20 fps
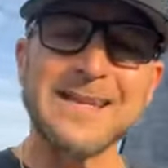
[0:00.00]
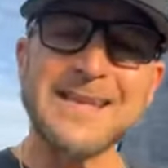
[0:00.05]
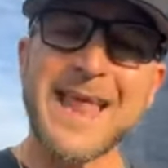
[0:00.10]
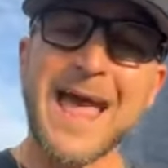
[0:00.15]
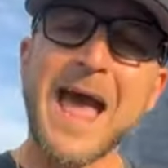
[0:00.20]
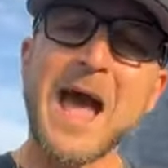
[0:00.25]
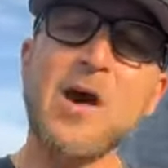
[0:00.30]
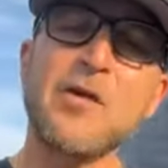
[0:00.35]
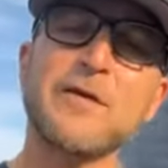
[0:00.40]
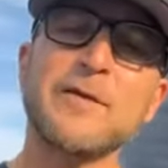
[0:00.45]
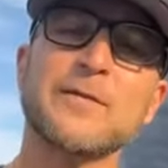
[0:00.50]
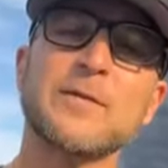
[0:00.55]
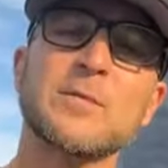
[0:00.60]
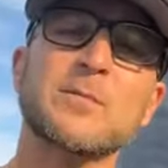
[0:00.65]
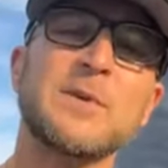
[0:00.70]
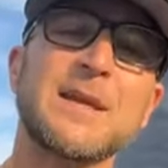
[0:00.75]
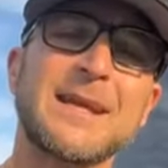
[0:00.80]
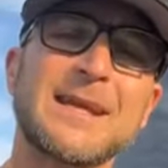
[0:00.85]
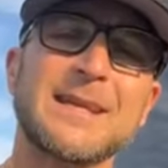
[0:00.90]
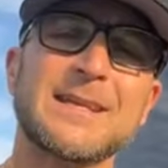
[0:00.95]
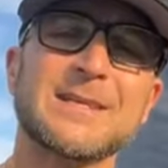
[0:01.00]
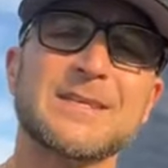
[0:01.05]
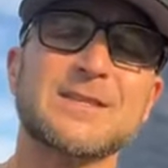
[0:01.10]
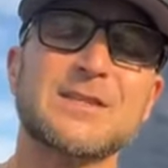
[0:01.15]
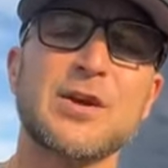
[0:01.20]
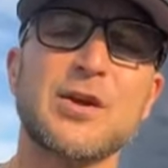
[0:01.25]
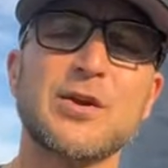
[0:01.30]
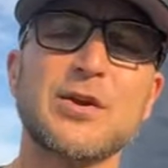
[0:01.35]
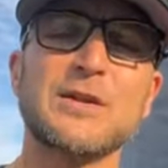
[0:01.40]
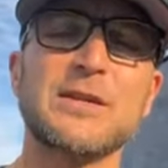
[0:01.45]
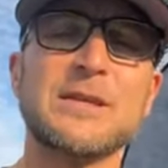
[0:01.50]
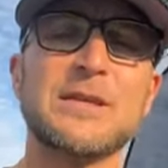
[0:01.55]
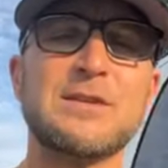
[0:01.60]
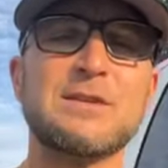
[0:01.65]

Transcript: And now for me, it has turned